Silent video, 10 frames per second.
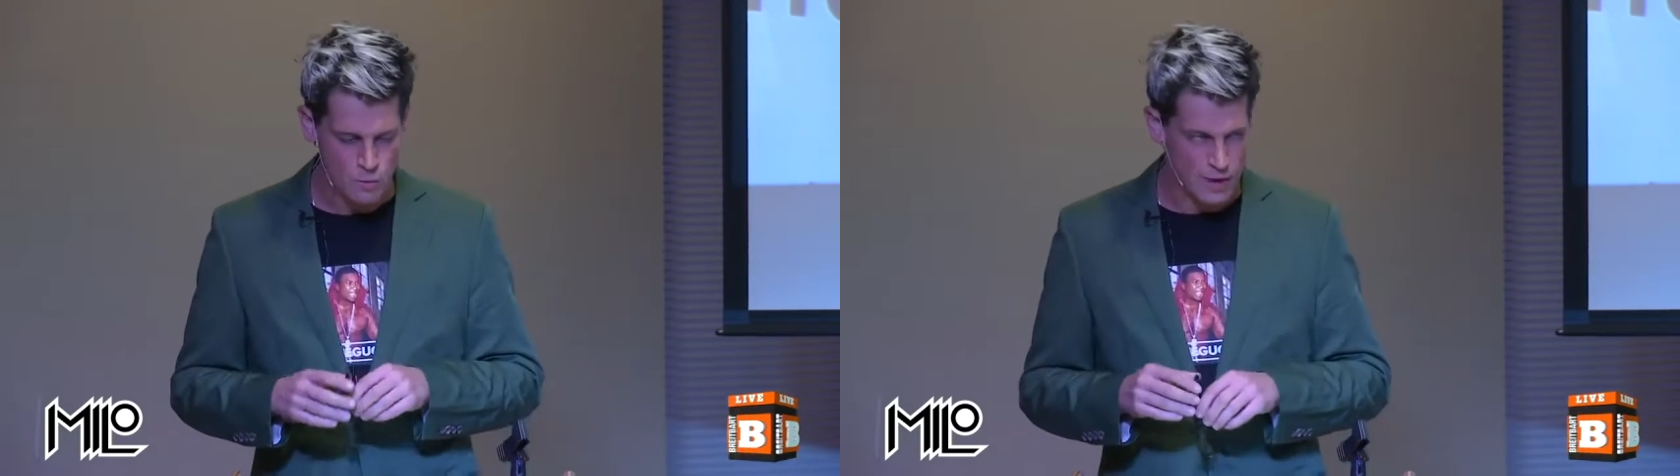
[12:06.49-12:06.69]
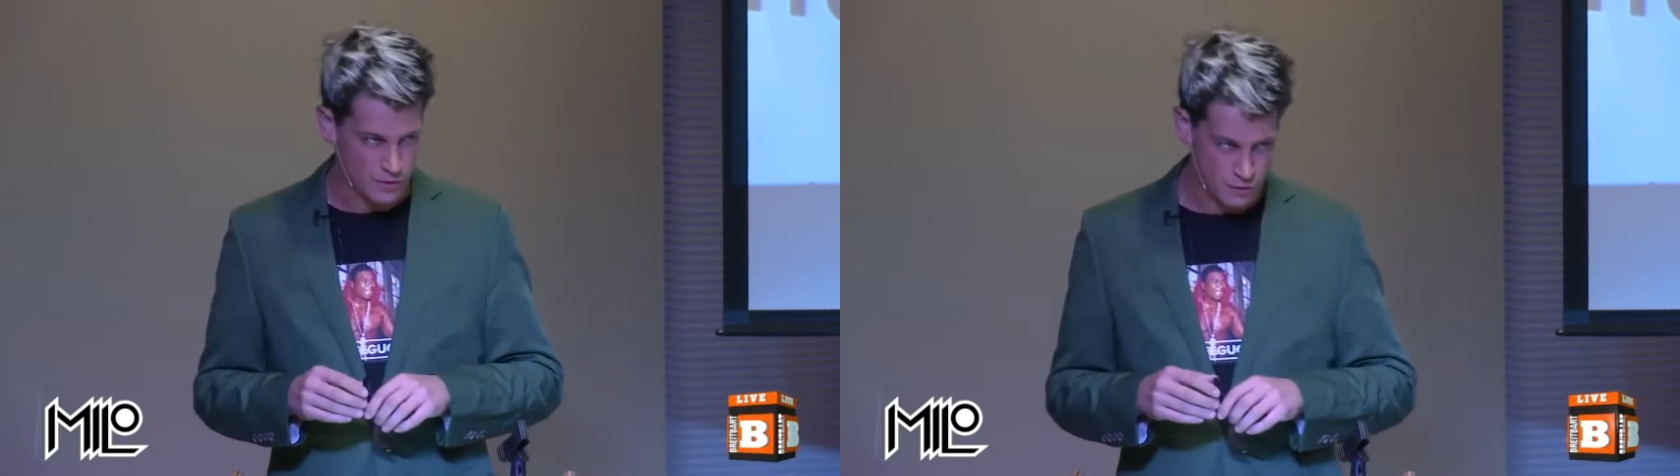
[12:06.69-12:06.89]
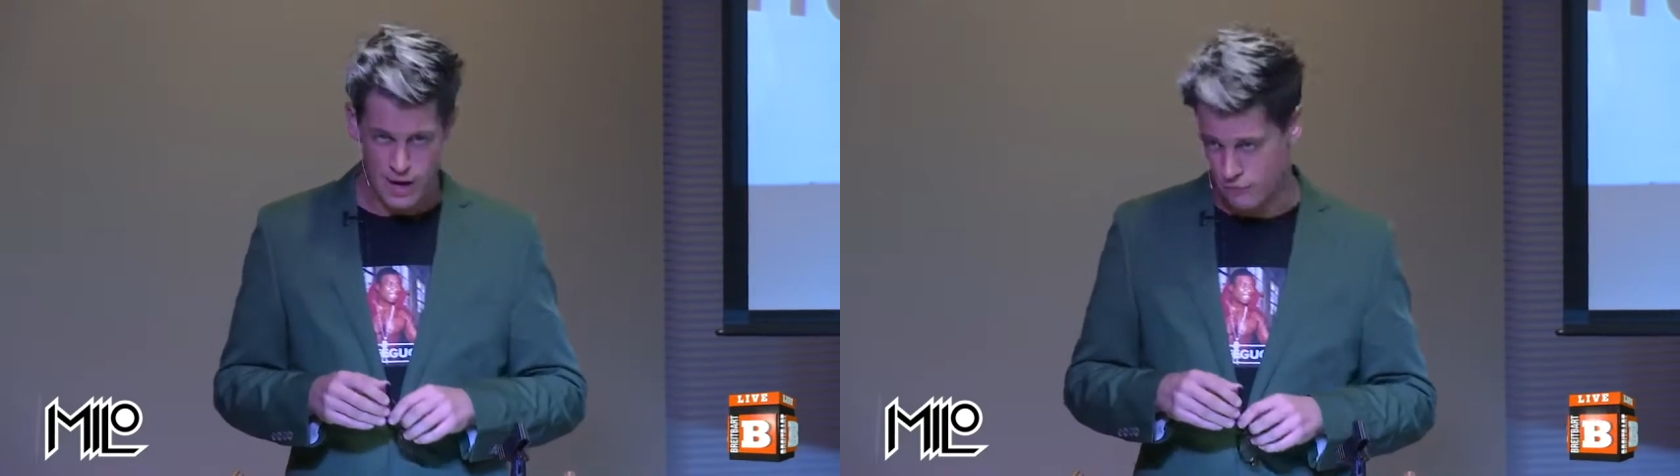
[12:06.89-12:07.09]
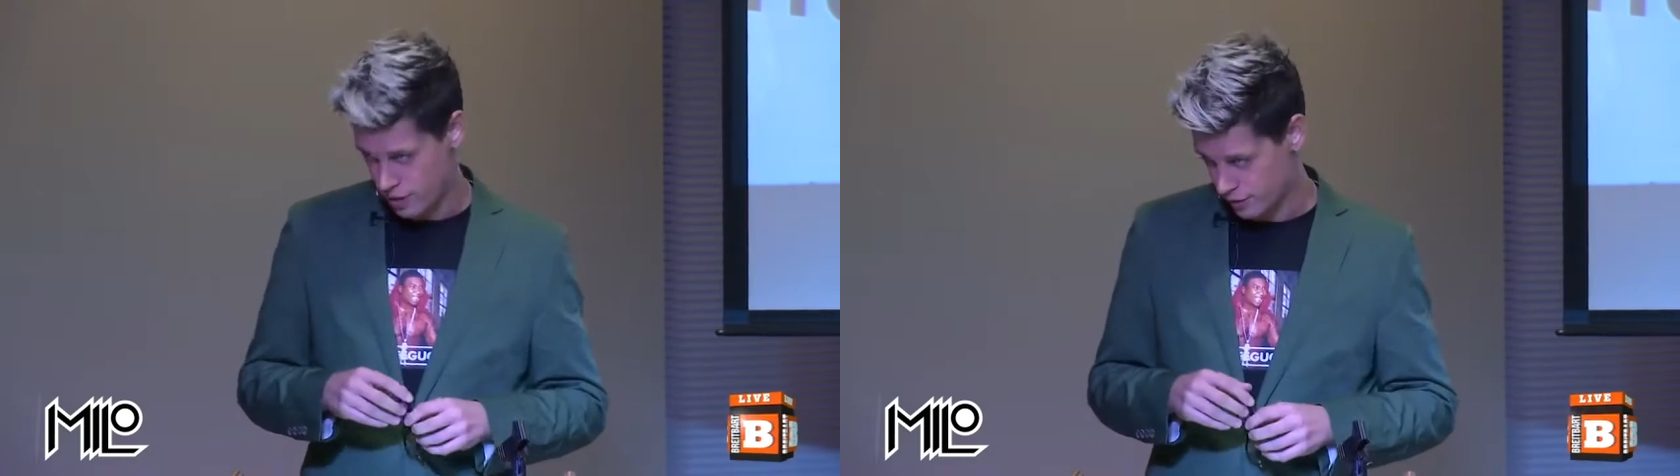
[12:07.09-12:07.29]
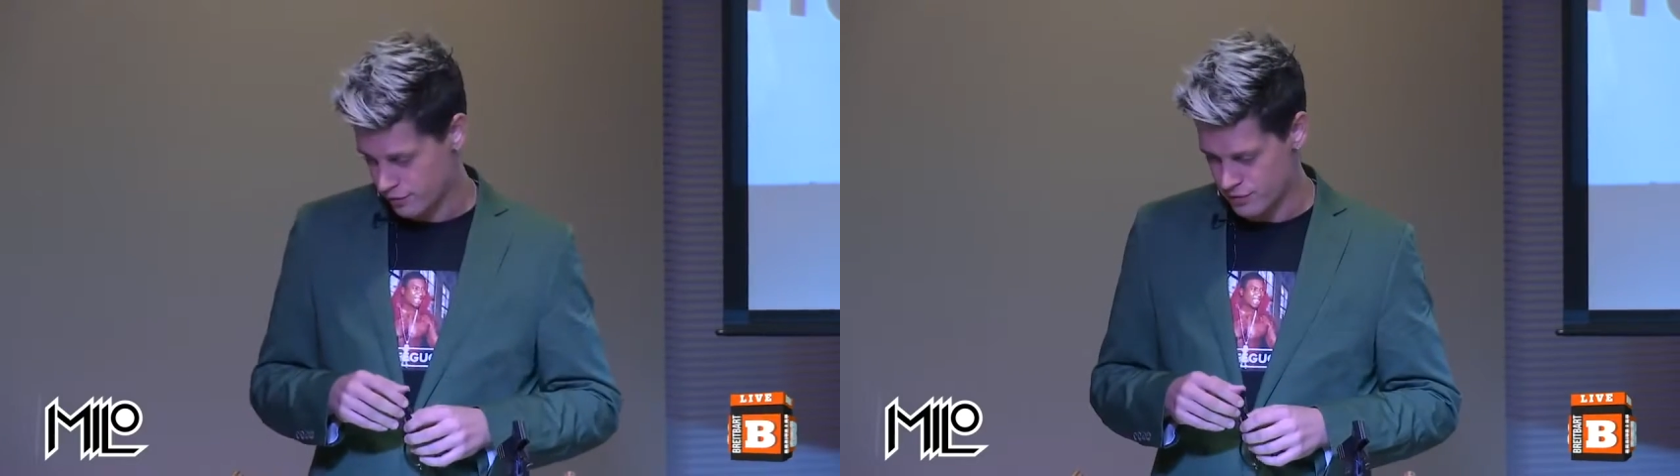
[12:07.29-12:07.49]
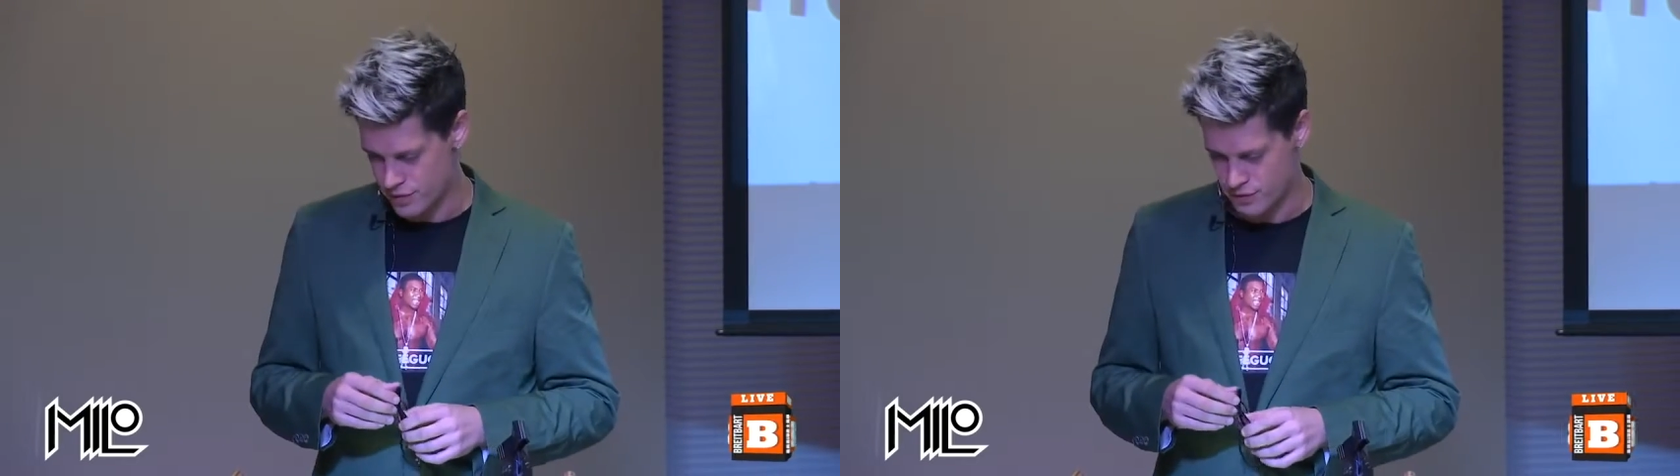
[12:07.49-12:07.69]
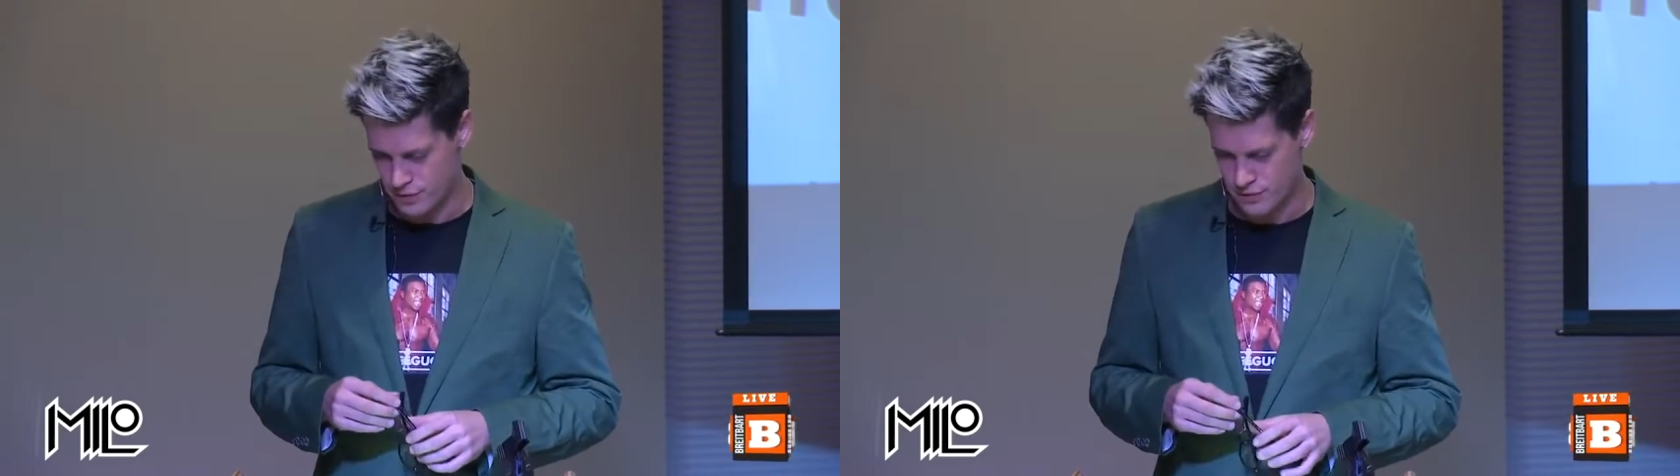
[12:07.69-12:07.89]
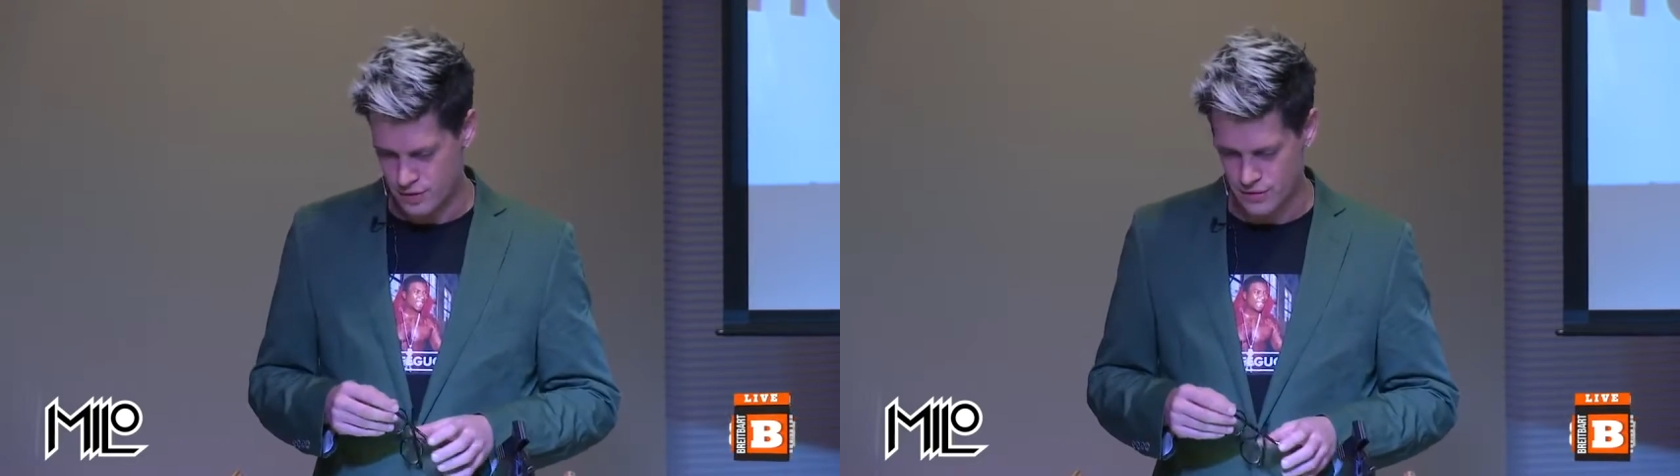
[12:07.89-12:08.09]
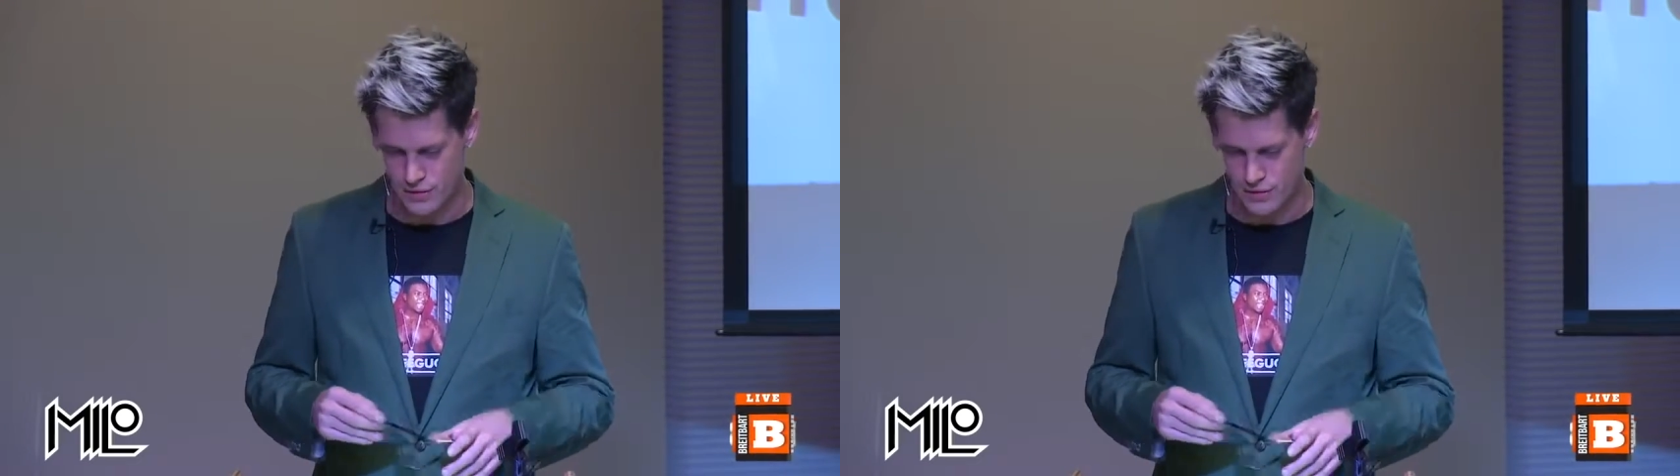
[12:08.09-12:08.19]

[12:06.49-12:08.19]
red thread running through these